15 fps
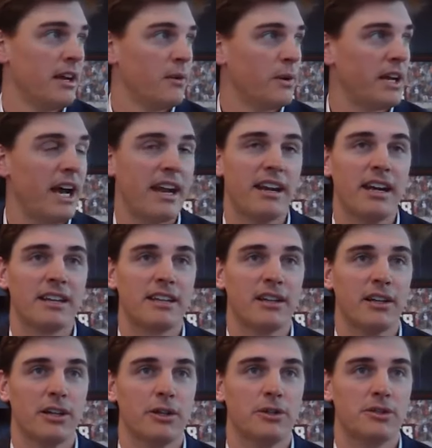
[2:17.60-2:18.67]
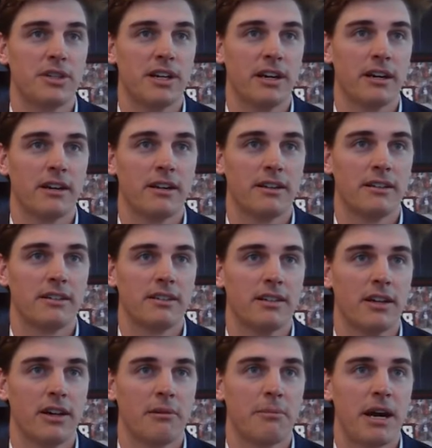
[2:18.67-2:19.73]
we got nothing to lose here. You
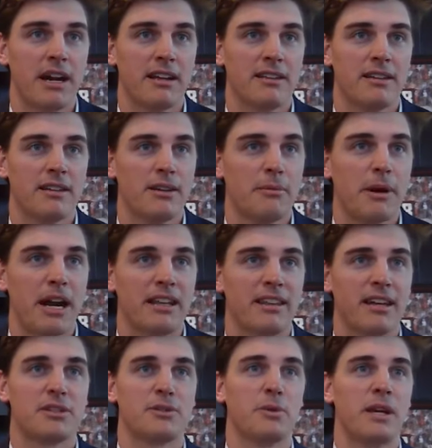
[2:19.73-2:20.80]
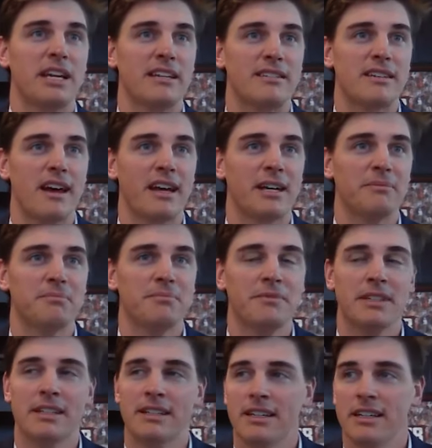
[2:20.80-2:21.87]
know, everybody, nobody thinks we can take them.
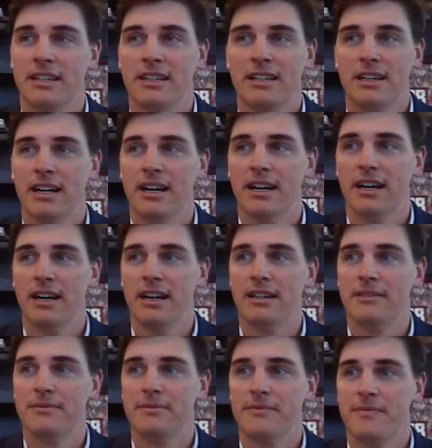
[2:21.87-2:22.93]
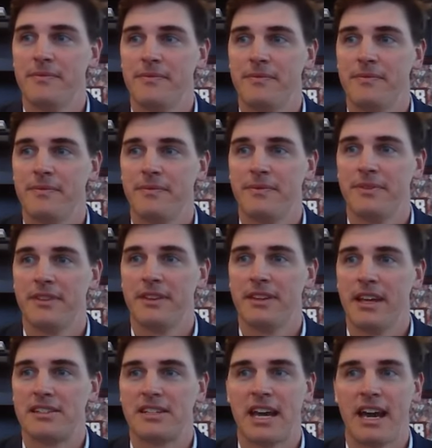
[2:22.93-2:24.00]
Uh,
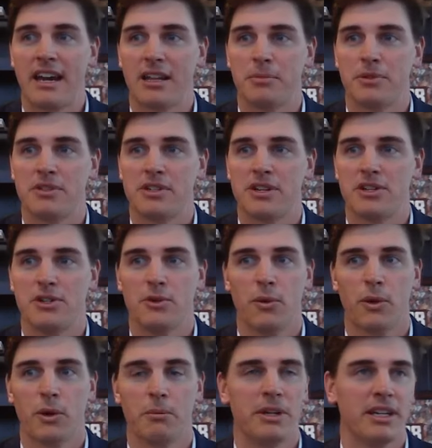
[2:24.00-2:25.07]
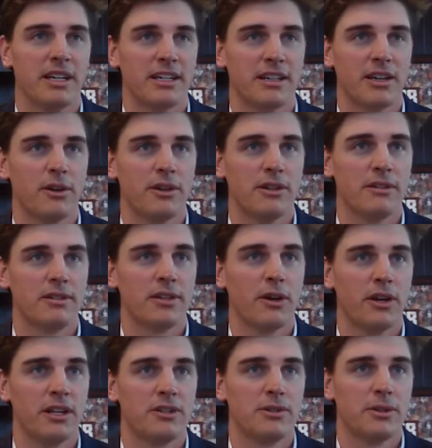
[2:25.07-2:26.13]
that's kind of the position you want to be in going
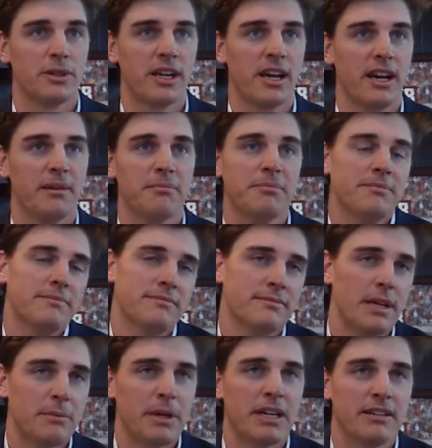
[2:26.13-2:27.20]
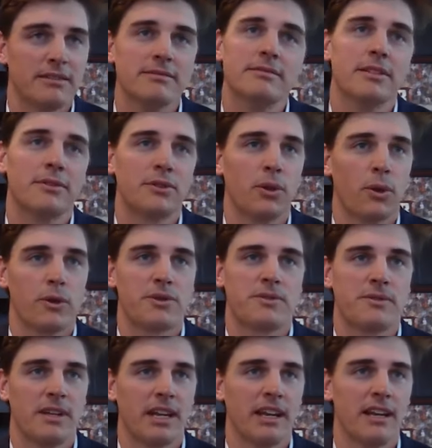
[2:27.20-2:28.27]
going into a game. I mean, of
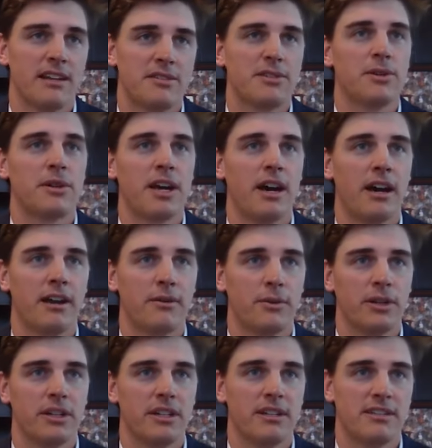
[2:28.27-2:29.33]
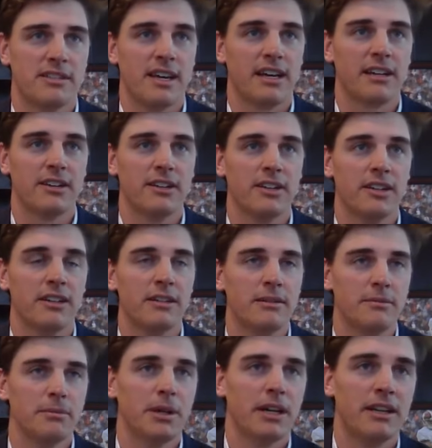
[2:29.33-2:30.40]
course, unless UConn really is that good.
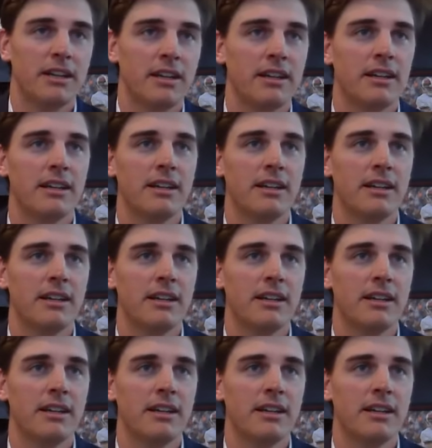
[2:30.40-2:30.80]
But mm-hmm.